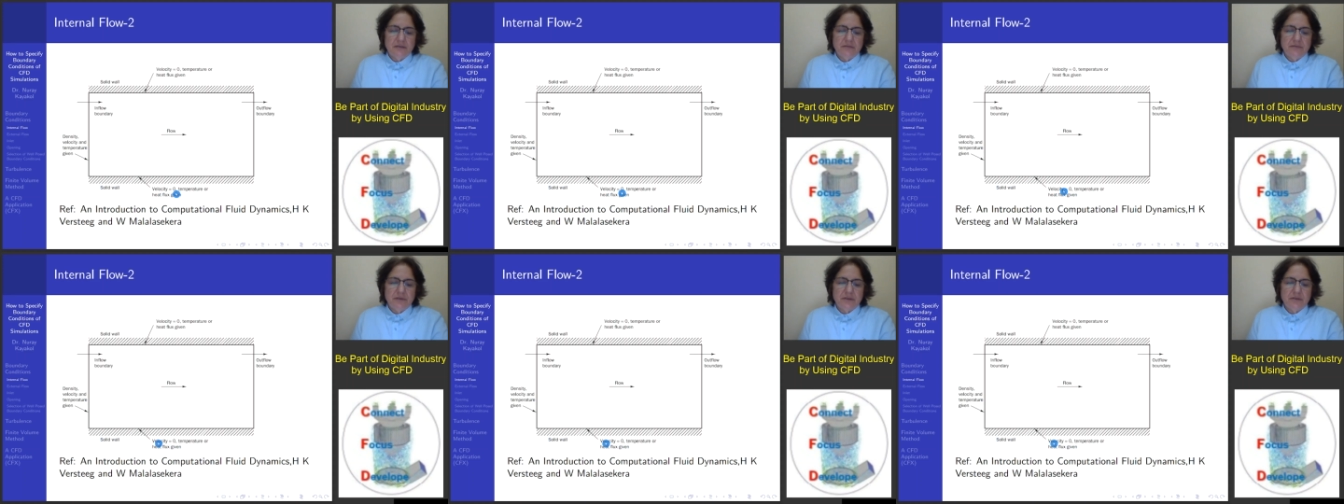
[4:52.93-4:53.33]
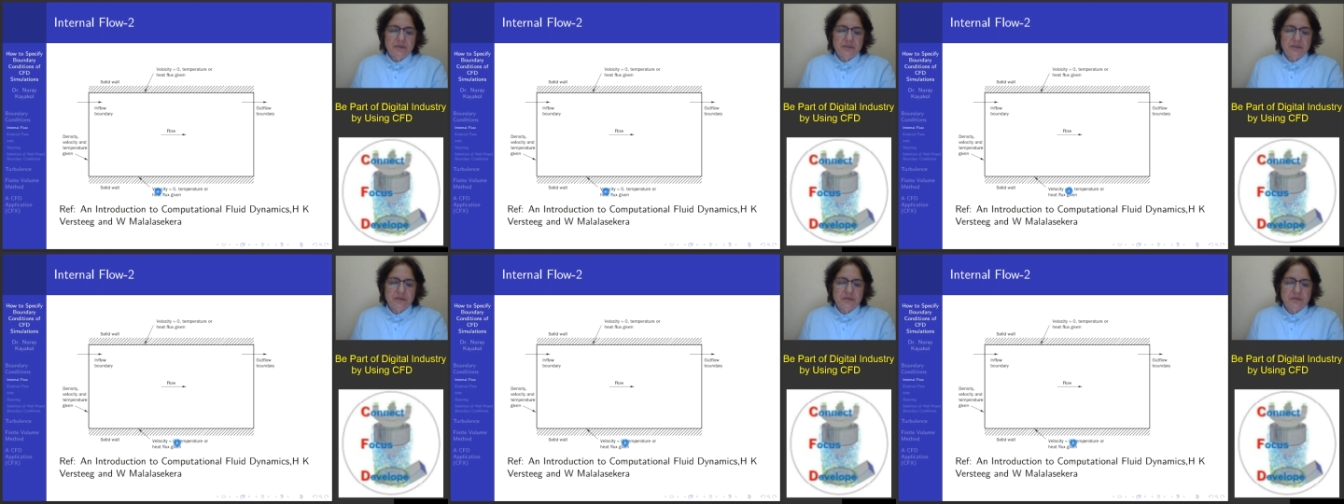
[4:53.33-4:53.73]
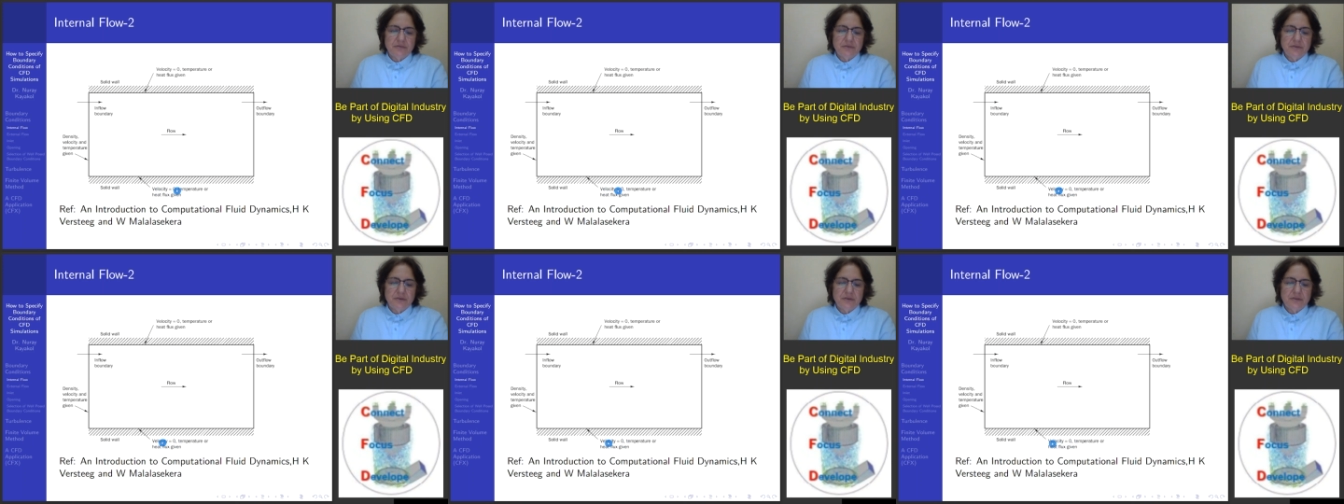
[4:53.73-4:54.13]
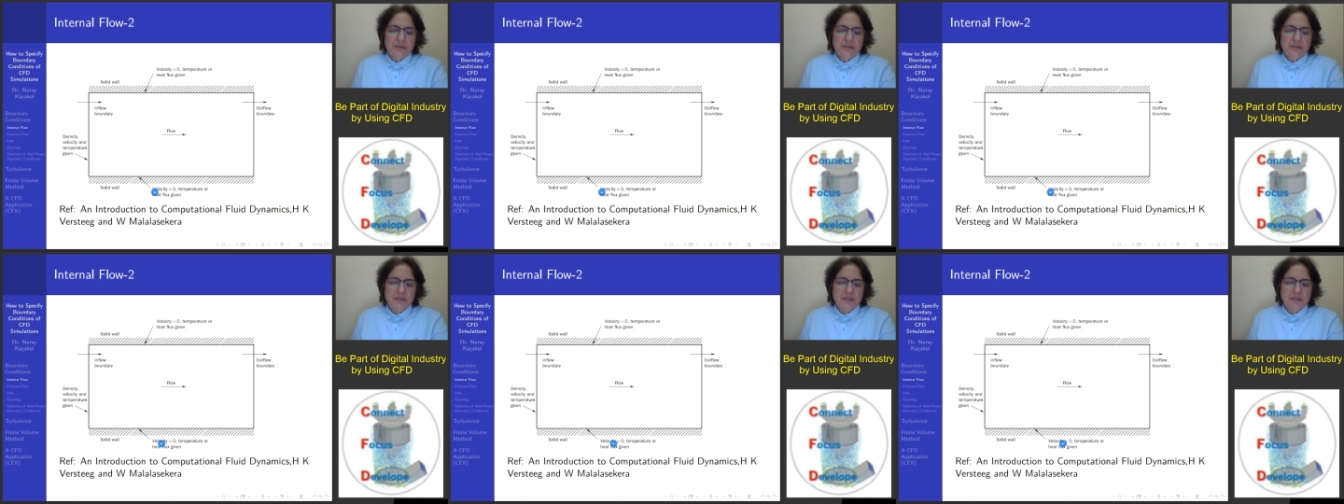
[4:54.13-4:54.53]
velocity, of course,
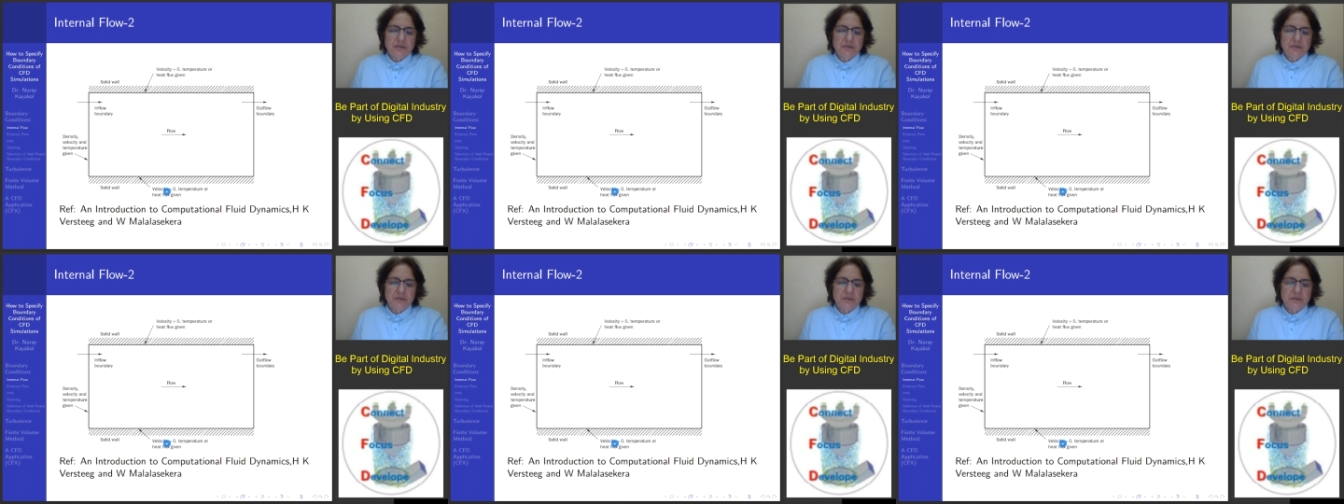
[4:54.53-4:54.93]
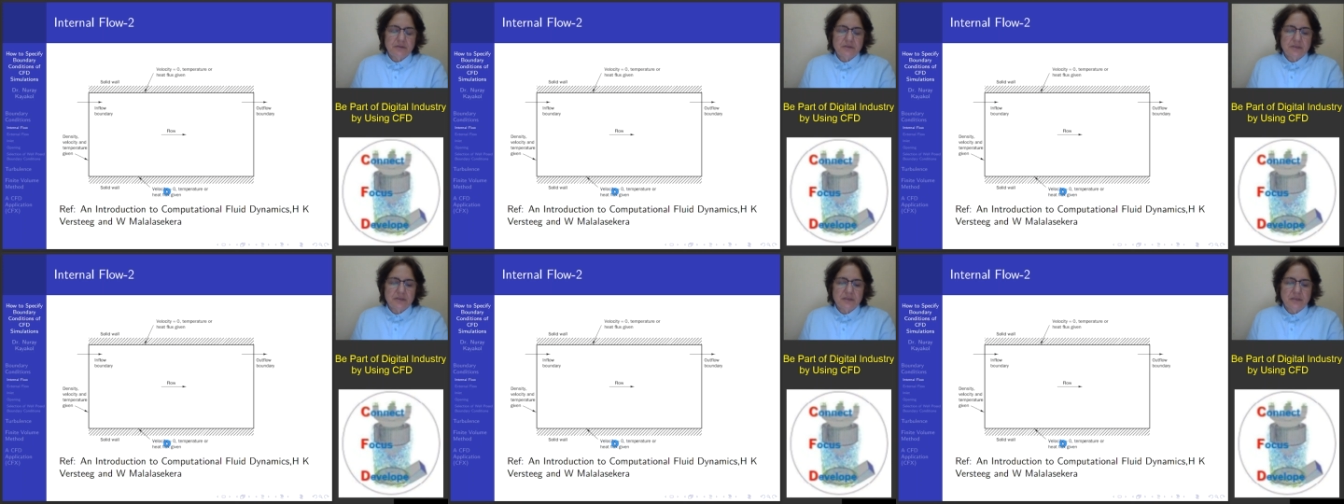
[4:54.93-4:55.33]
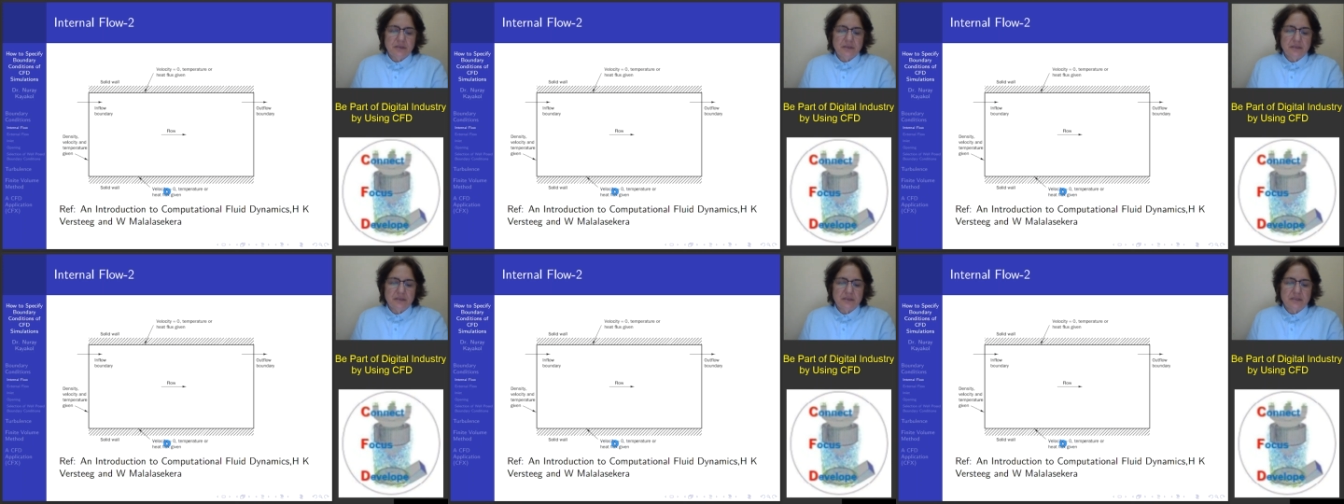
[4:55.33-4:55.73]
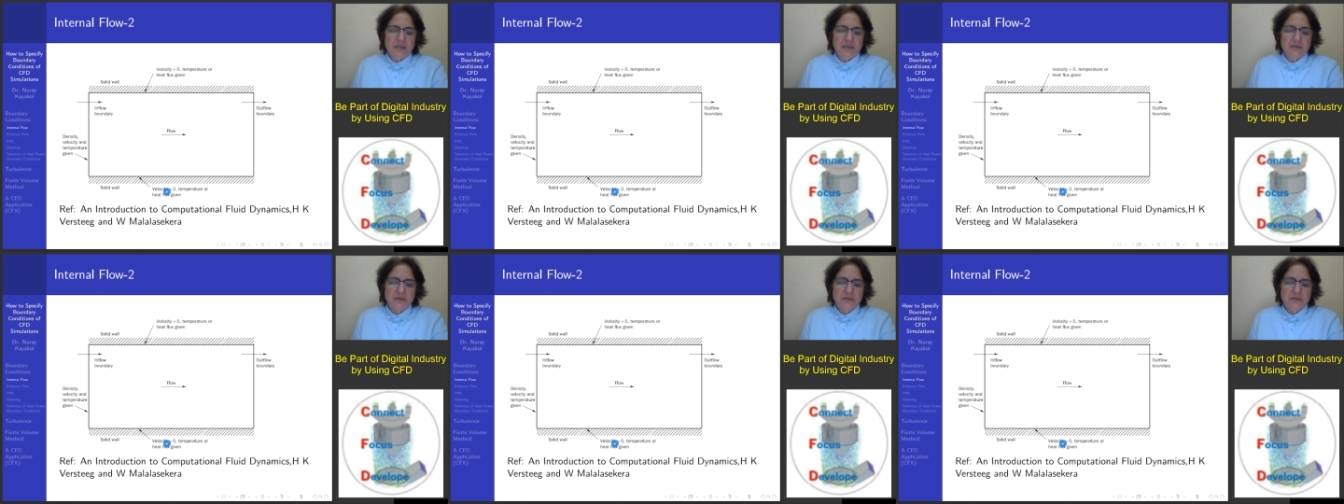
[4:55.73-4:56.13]
is equal to
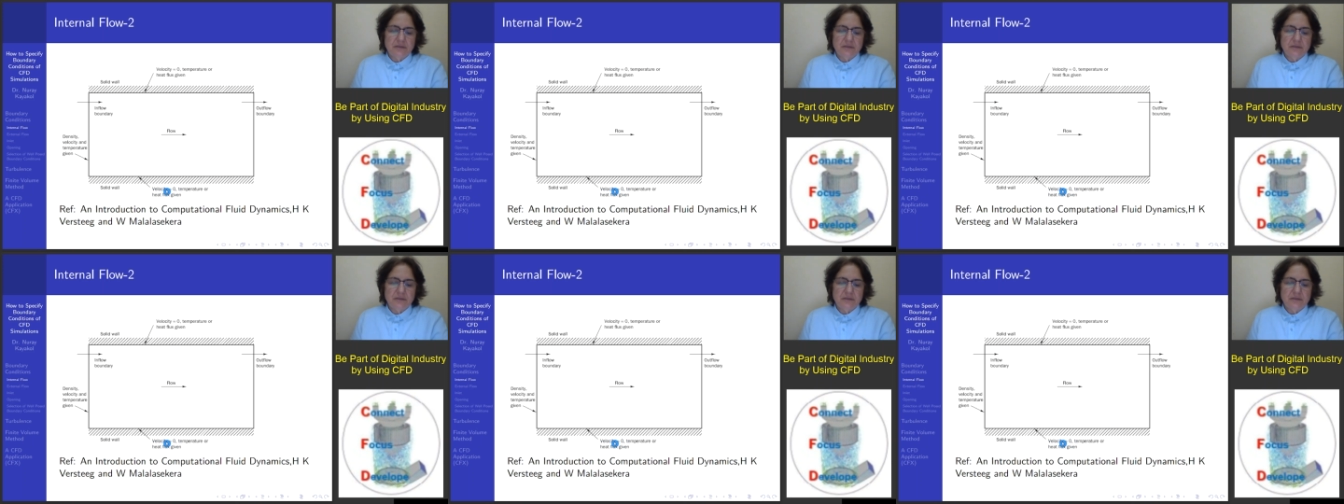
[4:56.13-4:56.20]
0.